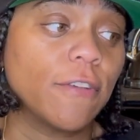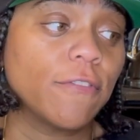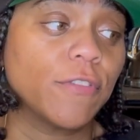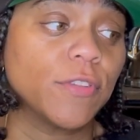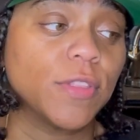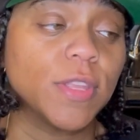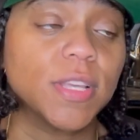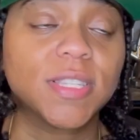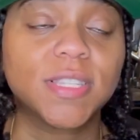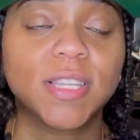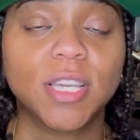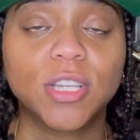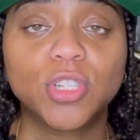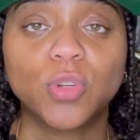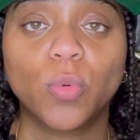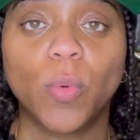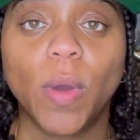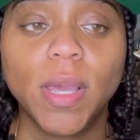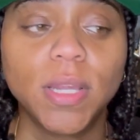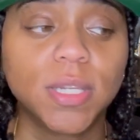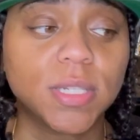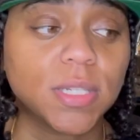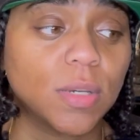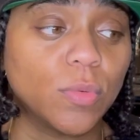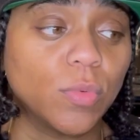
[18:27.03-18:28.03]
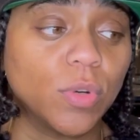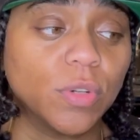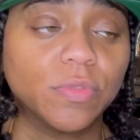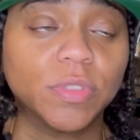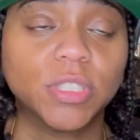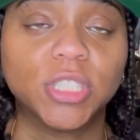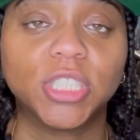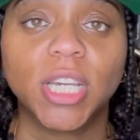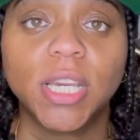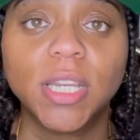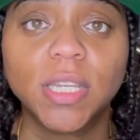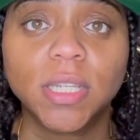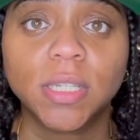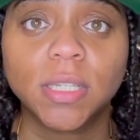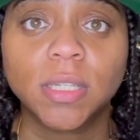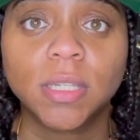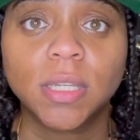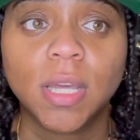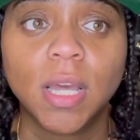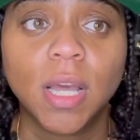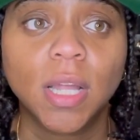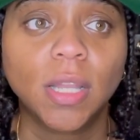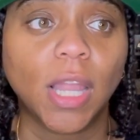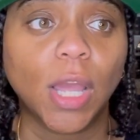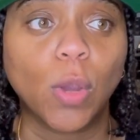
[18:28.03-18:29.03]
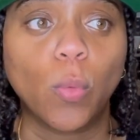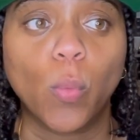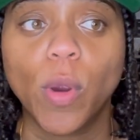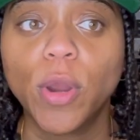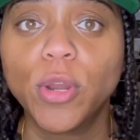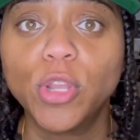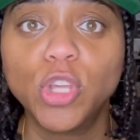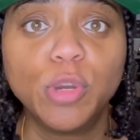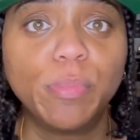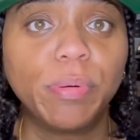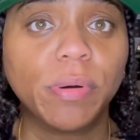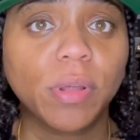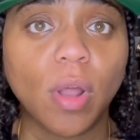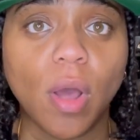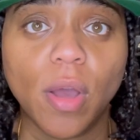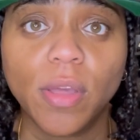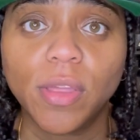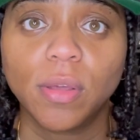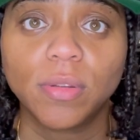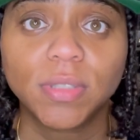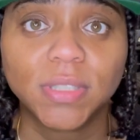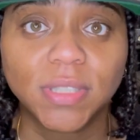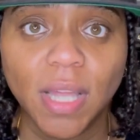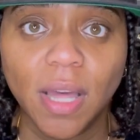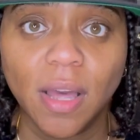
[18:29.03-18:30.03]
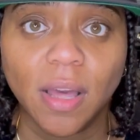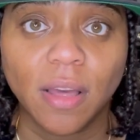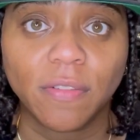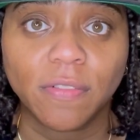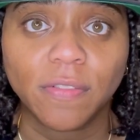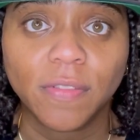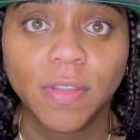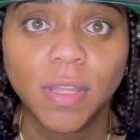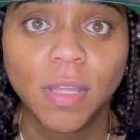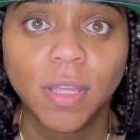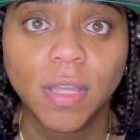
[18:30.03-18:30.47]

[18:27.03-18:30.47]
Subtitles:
for this situation with Regina, like, where do you put all your stuff?